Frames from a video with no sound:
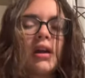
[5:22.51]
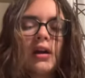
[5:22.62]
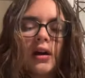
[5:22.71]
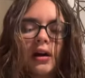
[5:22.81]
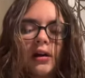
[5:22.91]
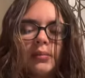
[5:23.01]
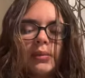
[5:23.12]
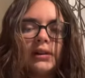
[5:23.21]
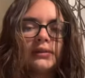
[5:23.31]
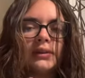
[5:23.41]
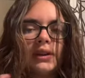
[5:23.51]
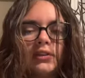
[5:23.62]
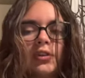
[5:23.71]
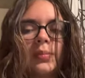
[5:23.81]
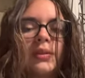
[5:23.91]
Um, but then I
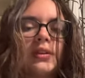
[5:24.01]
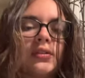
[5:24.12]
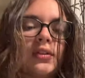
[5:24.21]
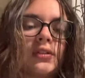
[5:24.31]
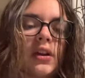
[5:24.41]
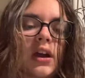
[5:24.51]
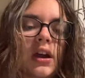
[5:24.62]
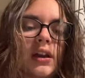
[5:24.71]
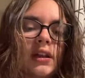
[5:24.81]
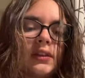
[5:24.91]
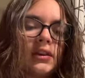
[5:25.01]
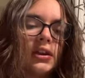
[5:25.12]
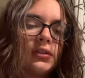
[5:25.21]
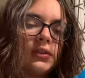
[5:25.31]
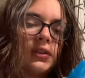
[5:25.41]
just put this to the side and then I
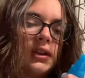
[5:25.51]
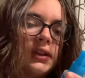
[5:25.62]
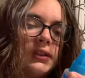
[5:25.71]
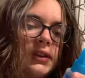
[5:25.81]
use this.